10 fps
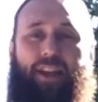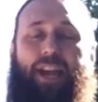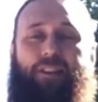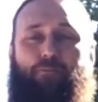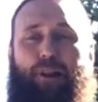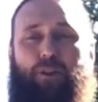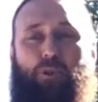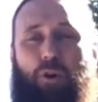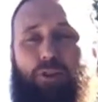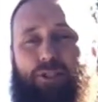Hey to everybody who
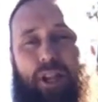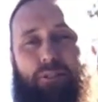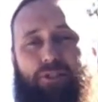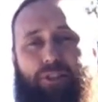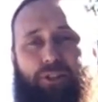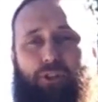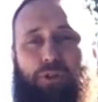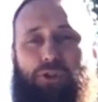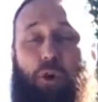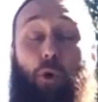calls LifeCity
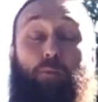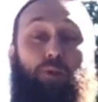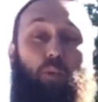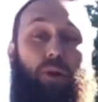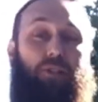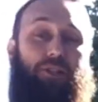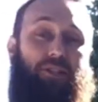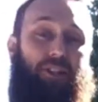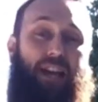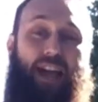Church home, as well as
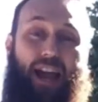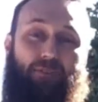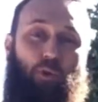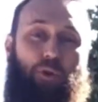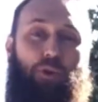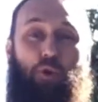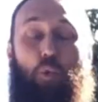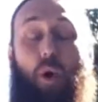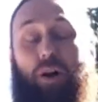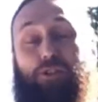to everyone who
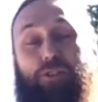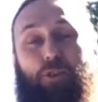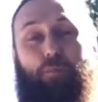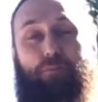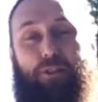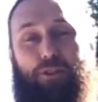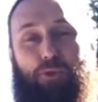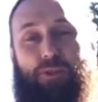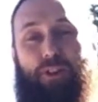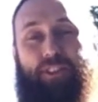watches our
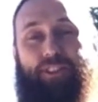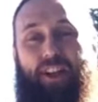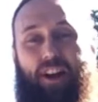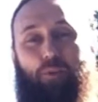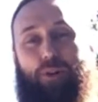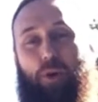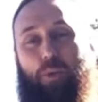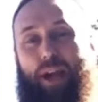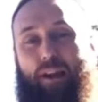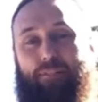ministry online. We know
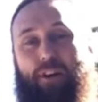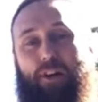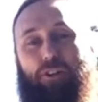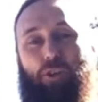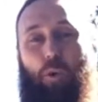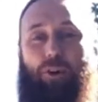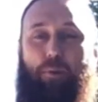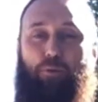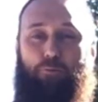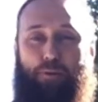we have a growing
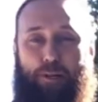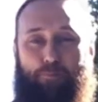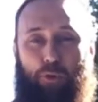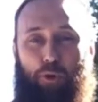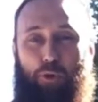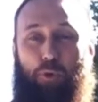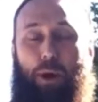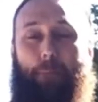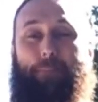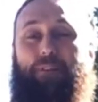number of people who
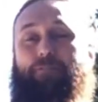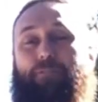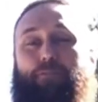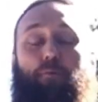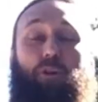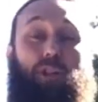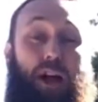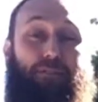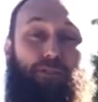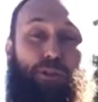benefit from our
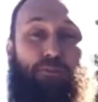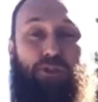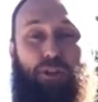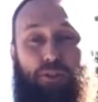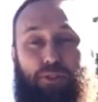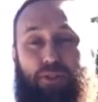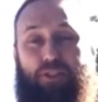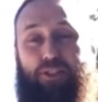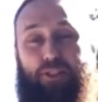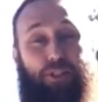live stream
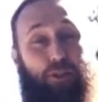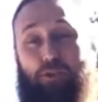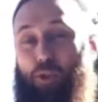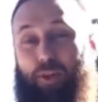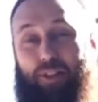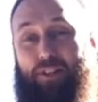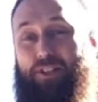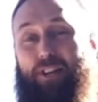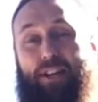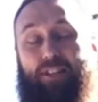services, and that you're joining
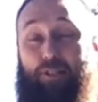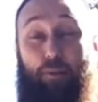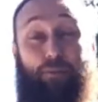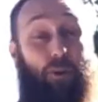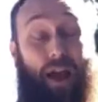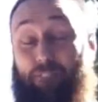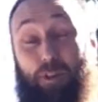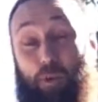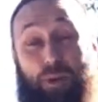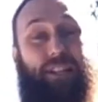us, some of you,
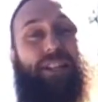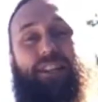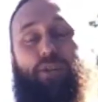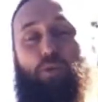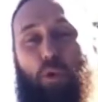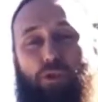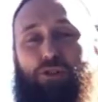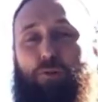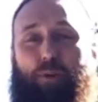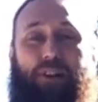every week in
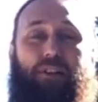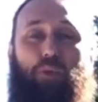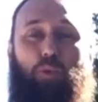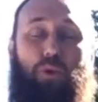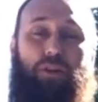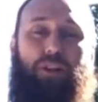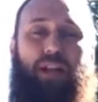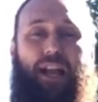worship and in the Word.